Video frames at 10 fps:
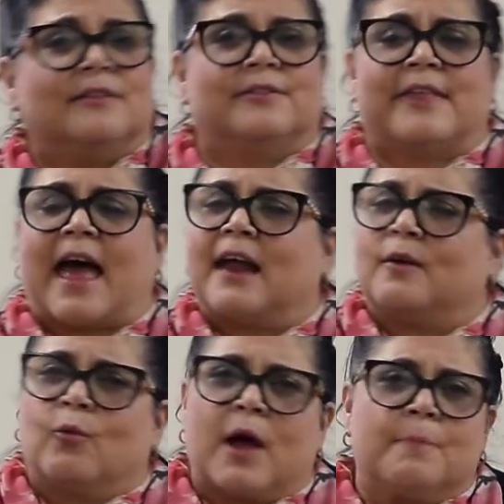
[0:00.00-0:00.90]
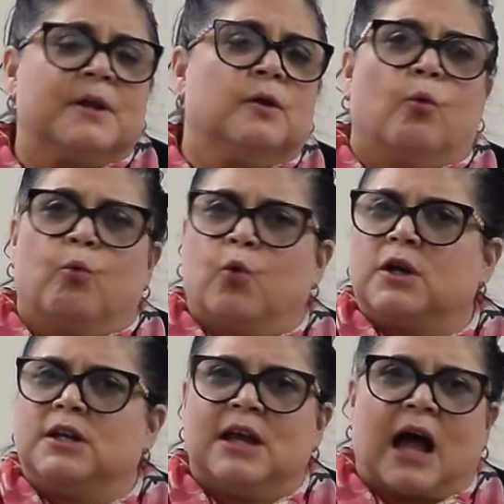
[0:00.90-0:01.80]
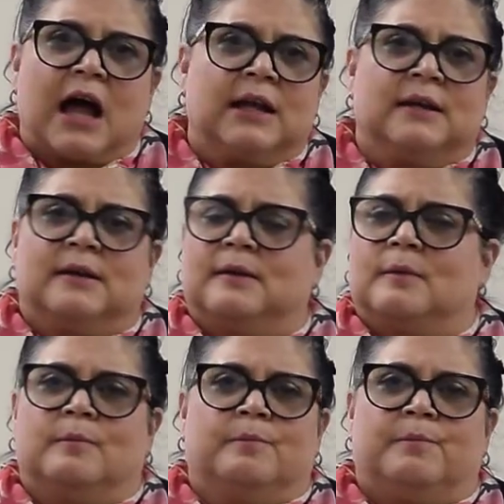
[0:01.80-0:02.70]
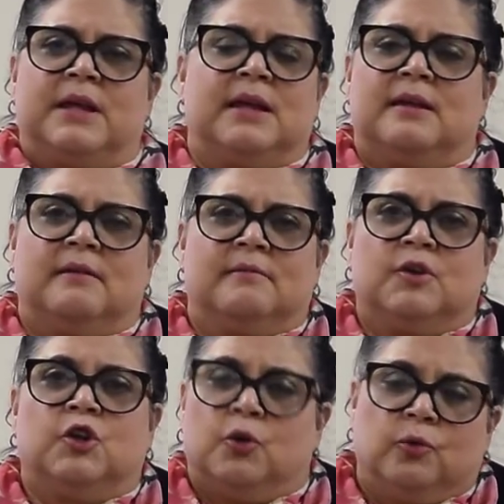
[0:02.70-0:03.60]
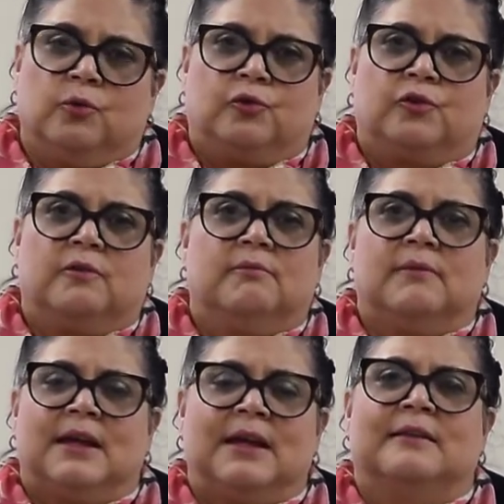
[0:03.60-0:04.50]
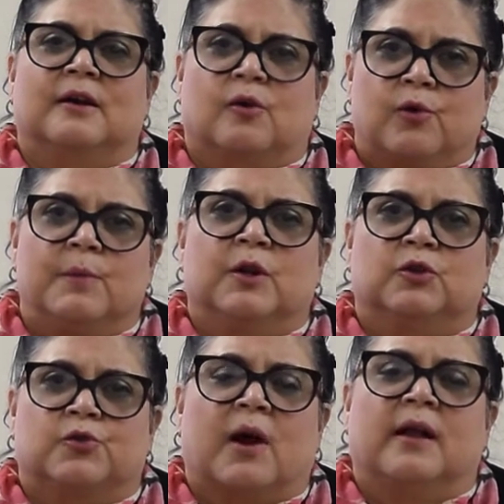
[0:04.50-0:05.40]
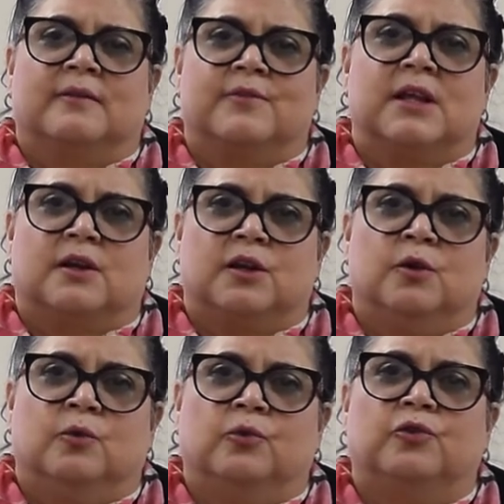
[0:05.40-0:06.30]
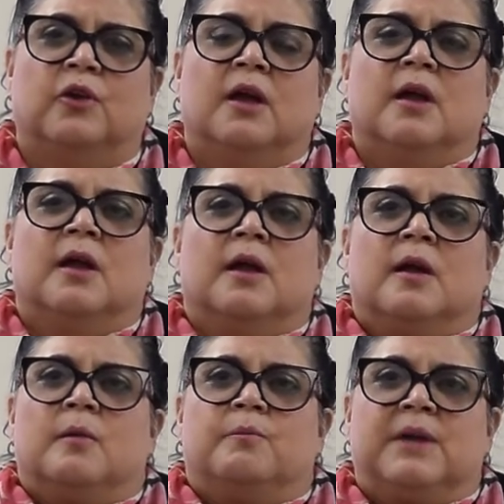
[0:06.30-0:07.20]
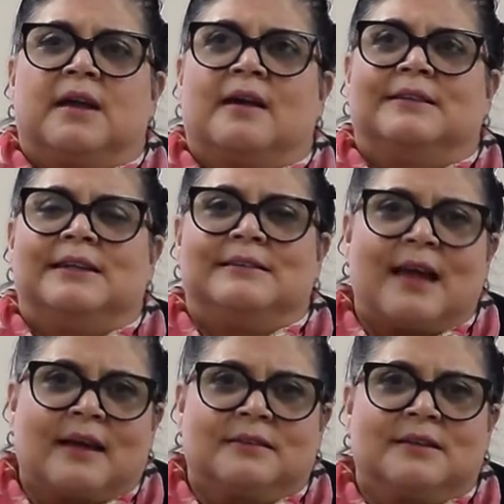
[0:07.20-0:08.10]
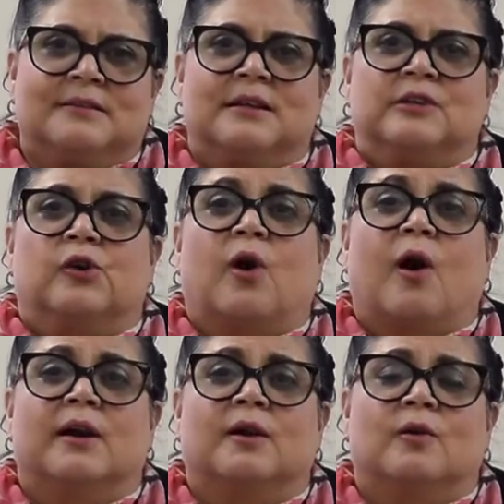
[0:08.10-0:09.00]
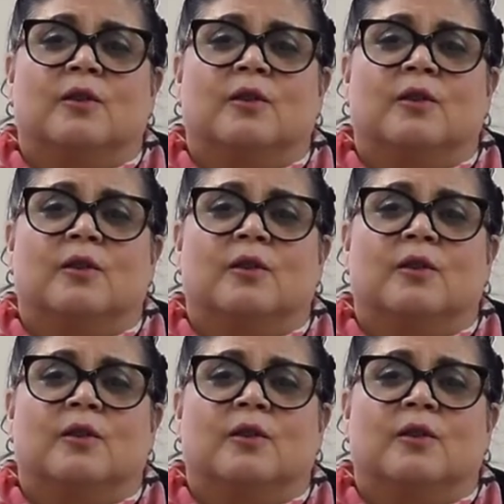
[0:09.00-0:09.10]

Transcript: that weapon would not be used in the criminal trial of the accused, because in Texas, under Article